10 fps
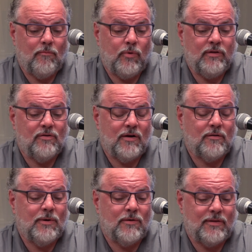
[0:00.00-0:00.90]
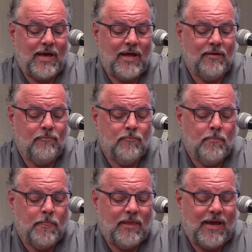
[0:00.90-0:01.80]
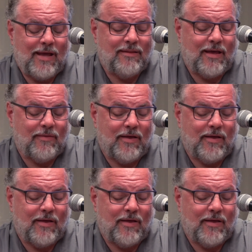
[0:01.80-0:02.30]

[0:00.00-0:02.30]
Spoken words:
We talked about that at that